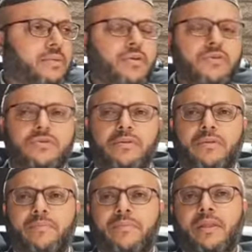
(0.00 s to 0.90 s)
Because
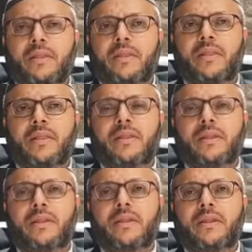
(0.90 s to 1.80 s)

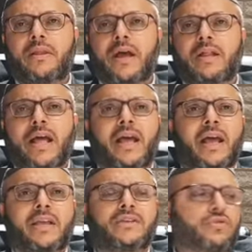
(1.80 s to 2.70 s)
the halacha
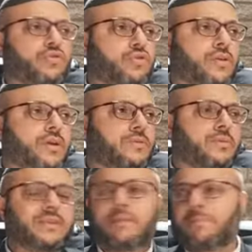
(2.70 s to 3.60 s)
is to do it
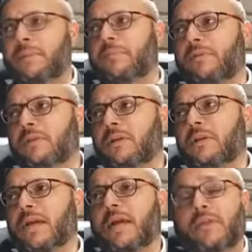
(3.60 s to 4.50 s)
with 10 people.
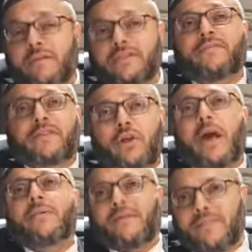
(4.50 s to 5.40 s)
And you have Sefer
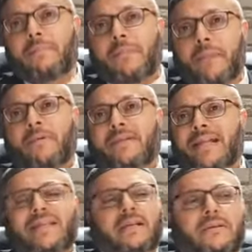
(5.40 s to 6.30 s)
Torah, you have 10 people,
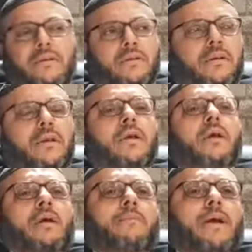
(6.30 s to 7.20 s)
that's it.
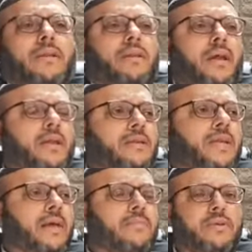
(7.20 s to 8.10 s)
But
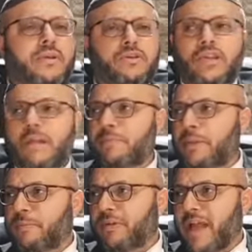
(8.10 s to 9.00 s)
anytime there's 10
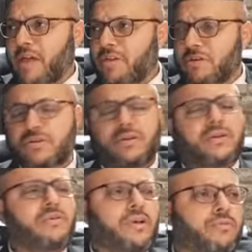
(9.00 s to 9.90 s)
people gathered,
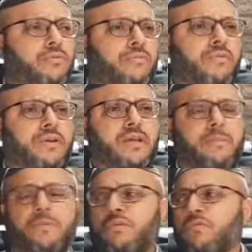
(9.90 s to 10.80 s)
you can do it. For
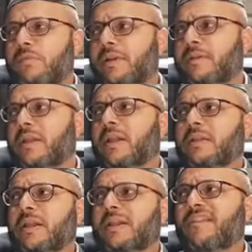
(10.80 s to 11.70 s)
example, a woman
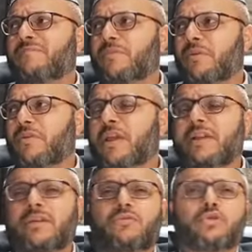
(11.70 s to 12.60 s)
that give birth
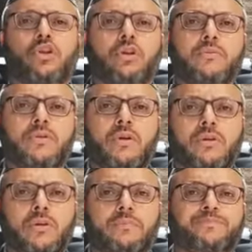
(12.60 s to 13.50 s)
and they do Shalom Zohar.